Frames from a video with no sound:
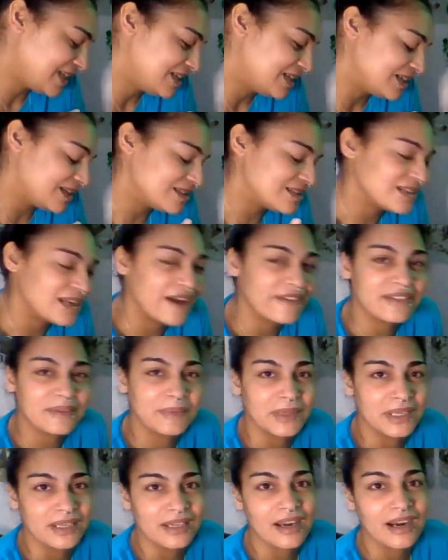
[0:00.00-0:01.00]
Doesn't have to
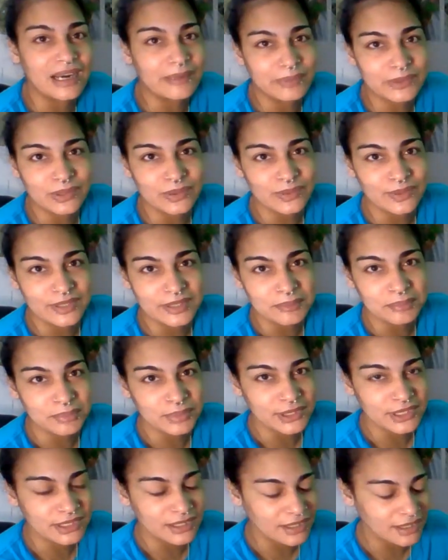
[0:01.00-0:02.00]
be a Capricorn,
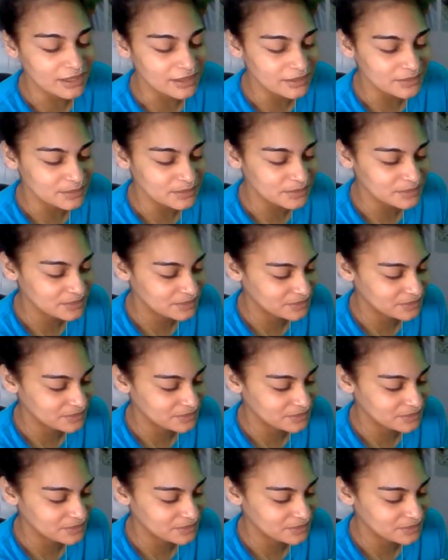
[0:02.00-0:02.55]
but